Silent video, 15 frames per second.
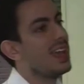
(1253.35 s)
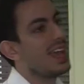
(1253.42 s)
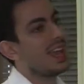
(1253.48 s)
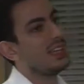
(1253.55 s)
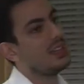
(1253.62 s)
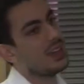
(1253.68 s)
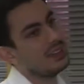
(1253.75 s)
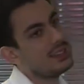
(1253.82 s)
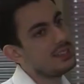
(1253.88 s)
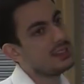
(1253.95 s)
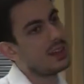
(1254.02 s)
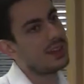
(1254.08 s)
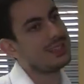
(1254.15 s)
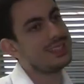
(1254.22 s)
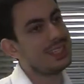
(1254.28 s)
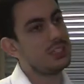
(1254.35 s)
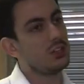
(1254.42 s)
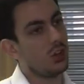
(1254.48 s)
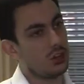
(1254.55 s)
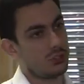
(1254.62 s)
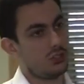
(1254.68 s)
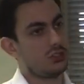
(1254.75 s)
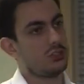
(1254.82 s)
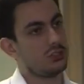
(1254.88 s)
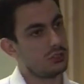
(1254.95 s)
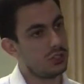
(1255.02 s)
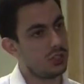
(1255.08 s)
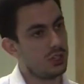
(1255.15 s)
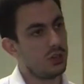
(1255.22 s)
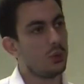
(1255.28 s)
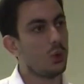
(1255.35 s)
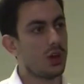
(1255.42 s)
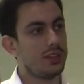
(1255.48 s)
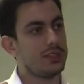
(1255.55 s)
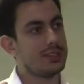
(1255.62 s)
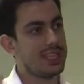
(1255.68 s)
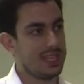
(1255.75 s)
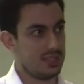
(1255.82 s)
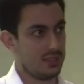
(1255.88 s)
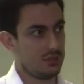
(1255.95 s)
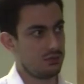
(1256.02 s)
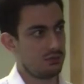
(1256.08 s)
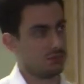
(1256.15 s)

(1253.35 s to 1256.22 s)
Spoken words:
And 99 did not. One did.